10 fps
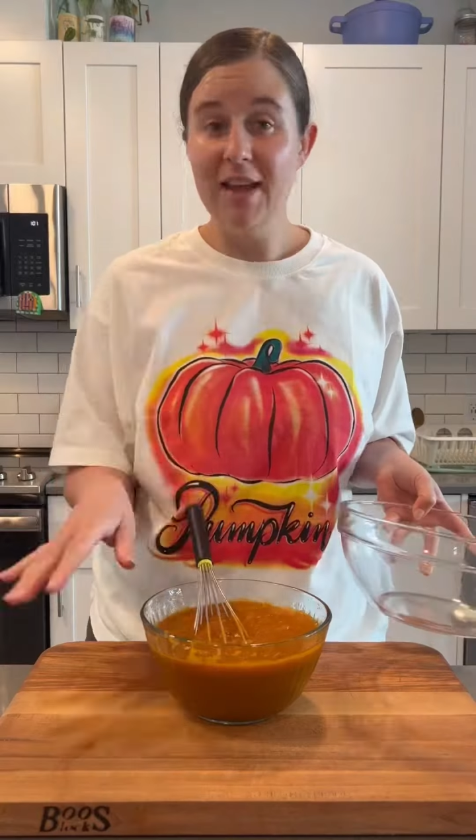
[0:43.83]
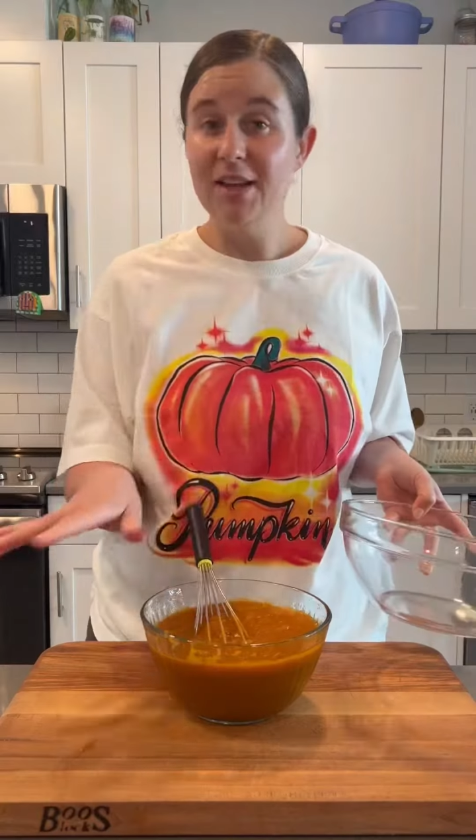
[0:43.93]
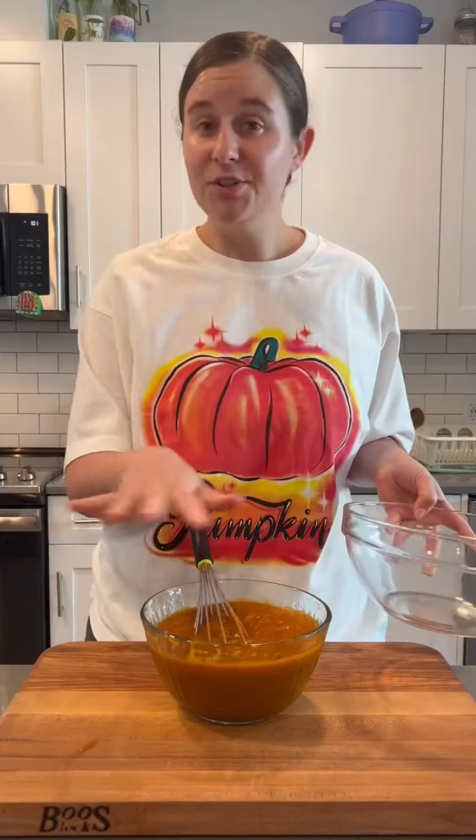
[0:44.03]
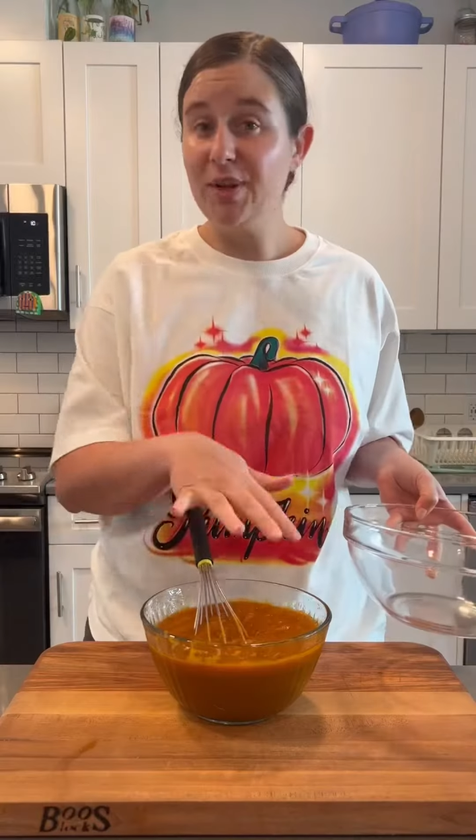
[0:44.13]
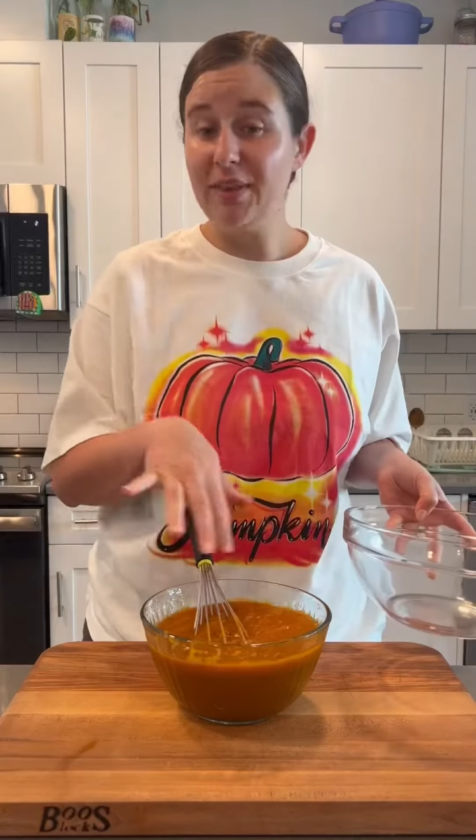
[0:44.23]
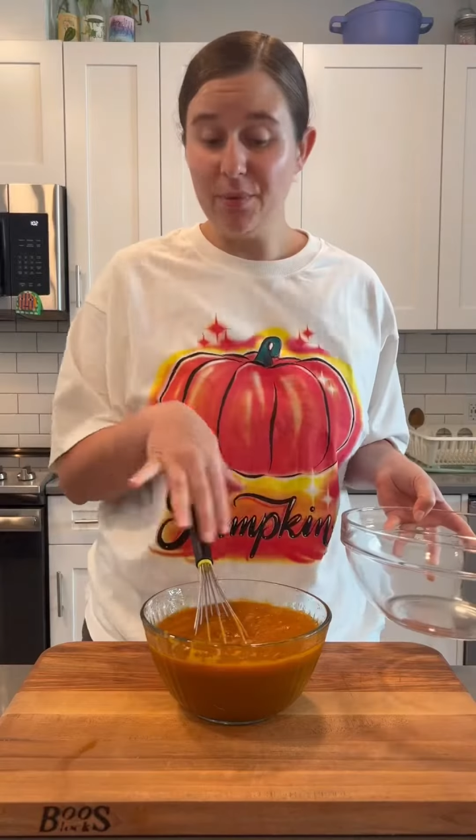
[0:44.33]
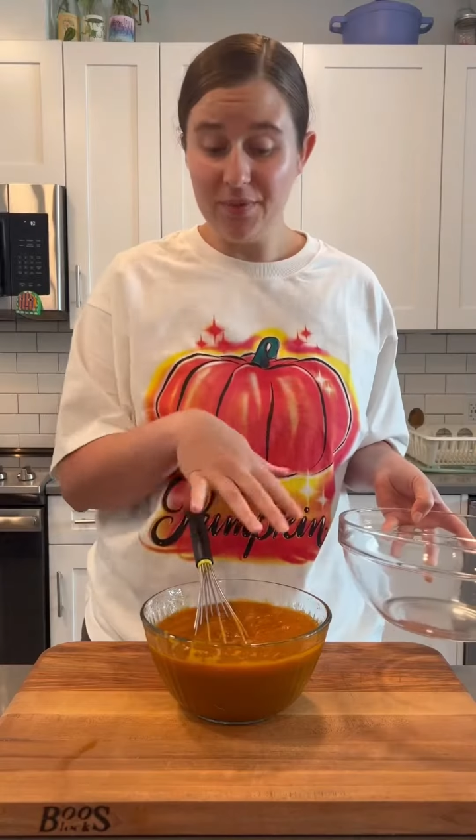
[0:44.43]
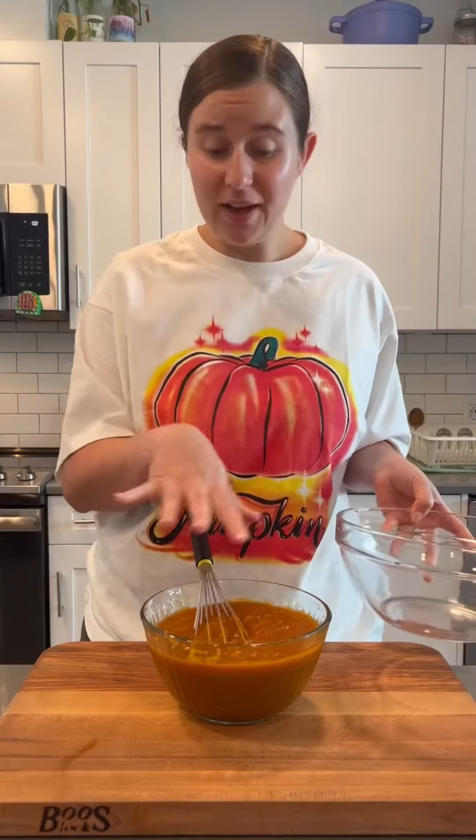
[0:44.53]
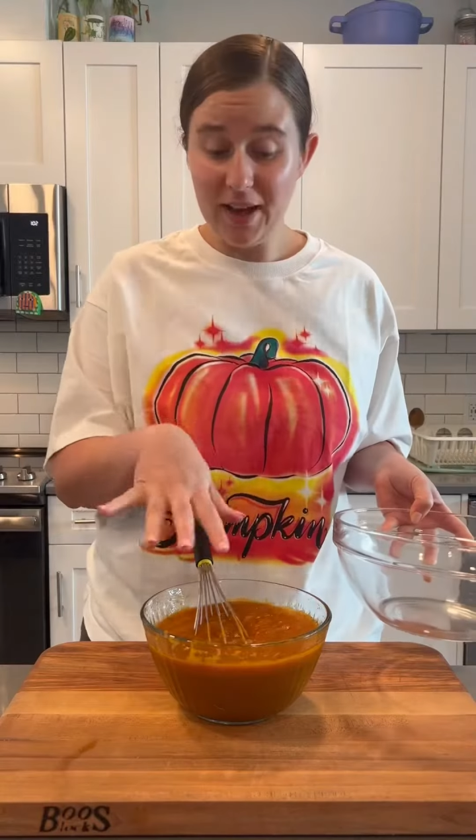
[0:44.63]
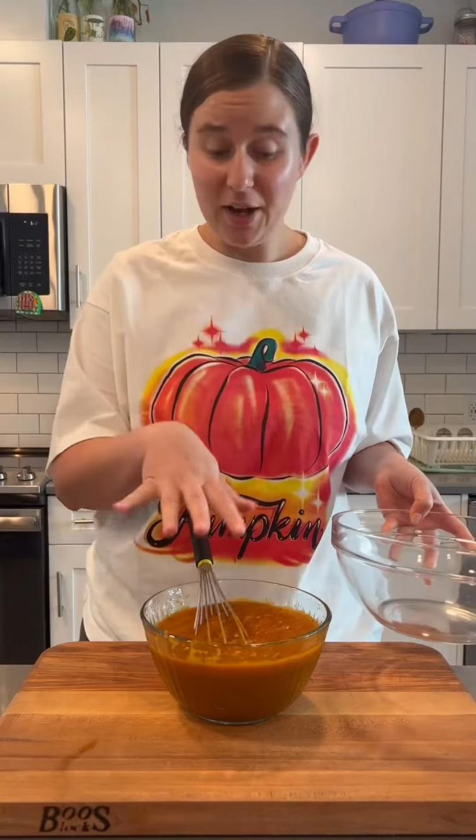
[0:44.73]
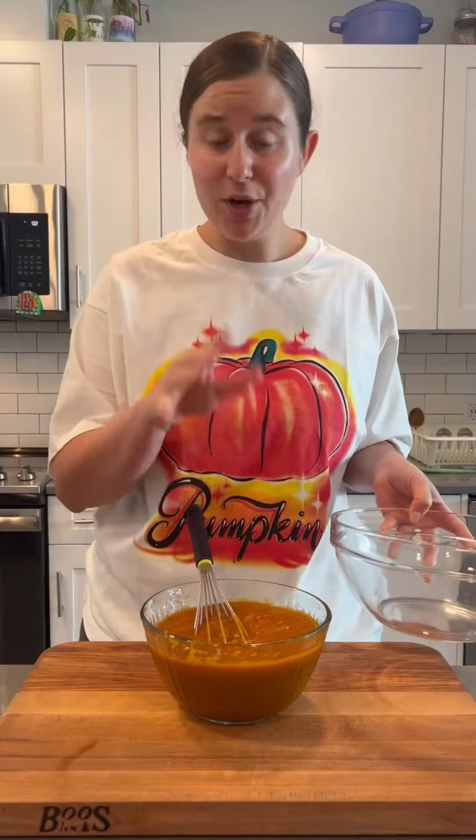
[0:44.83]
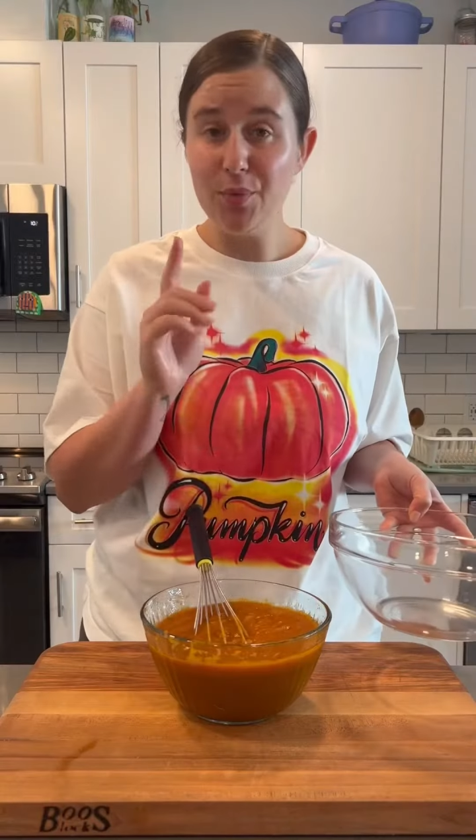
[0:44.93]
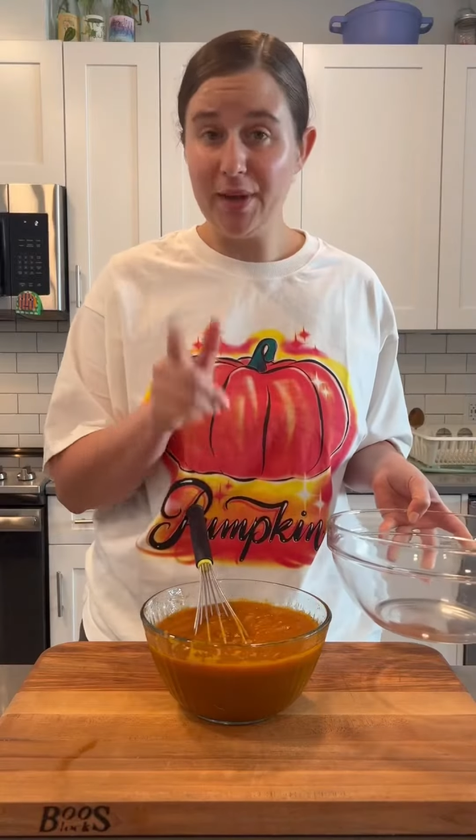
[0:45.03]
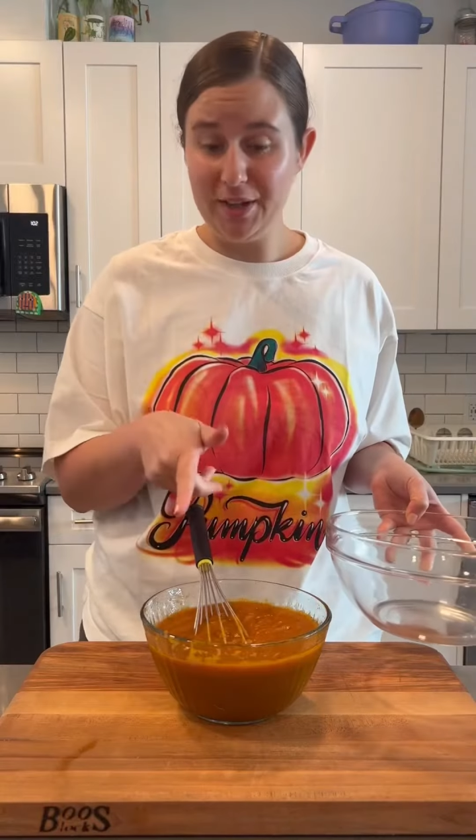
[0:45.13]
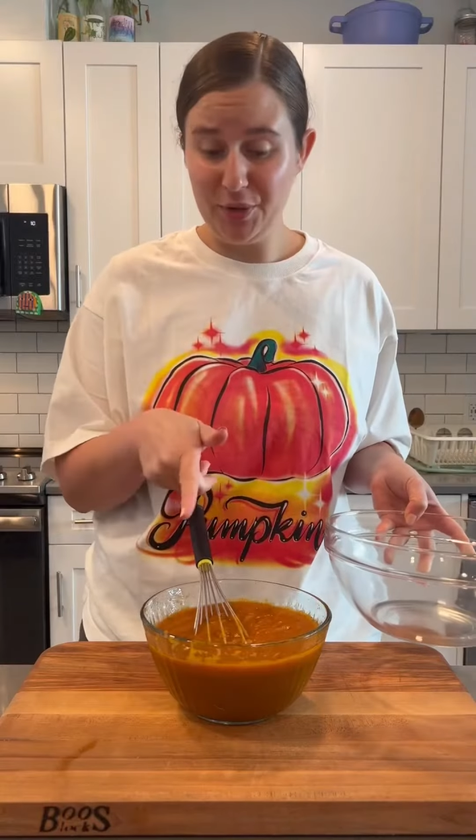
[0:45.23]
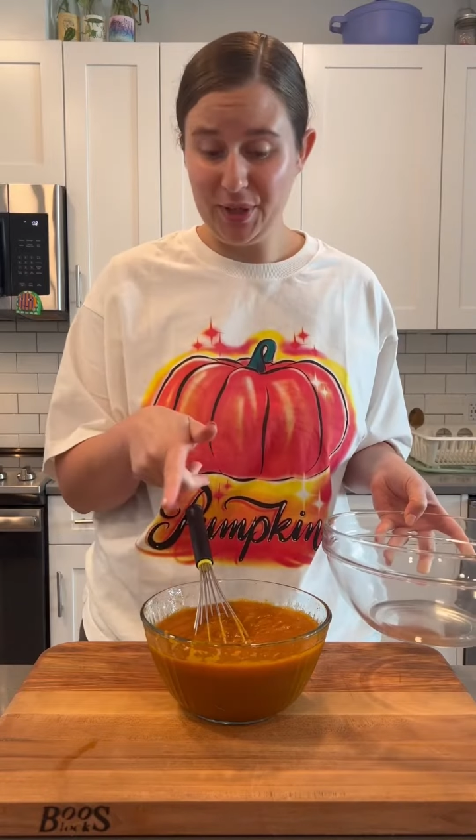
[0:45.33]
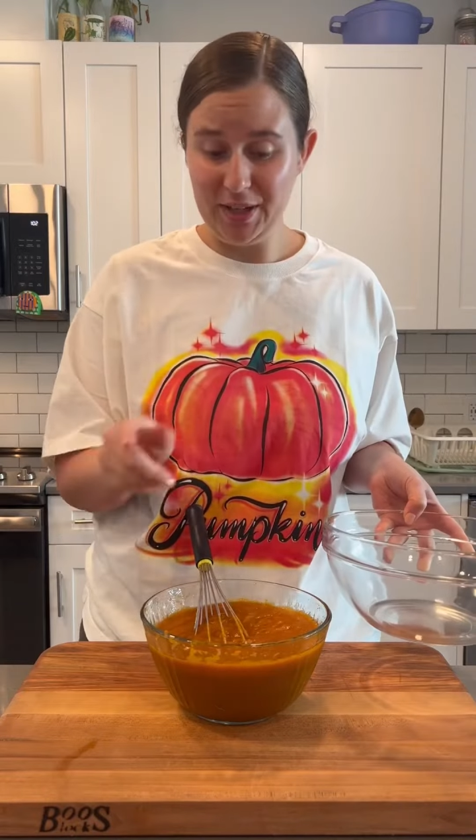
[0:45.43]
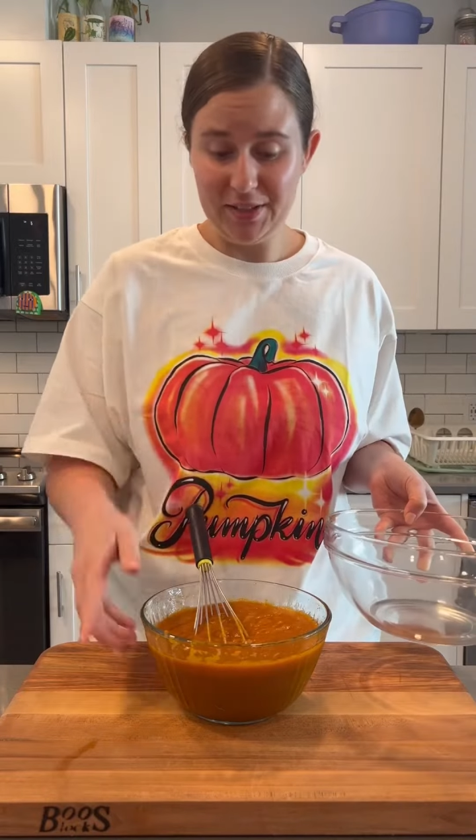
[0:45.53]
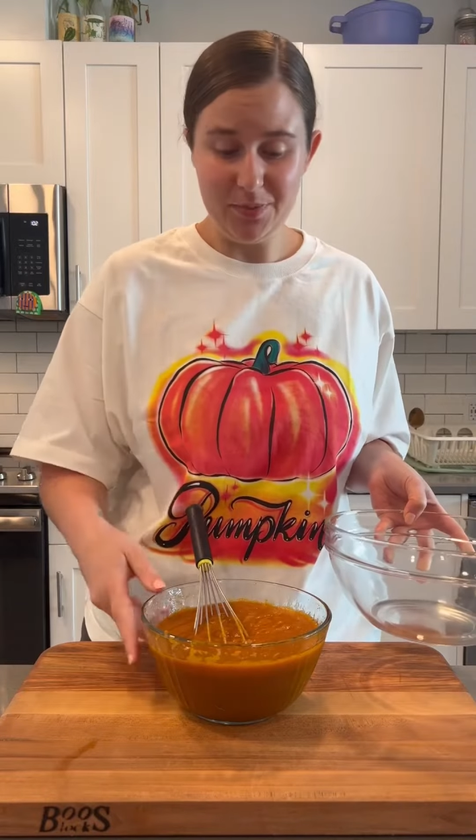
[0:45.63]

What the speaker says: So now that we've got our wet ingredients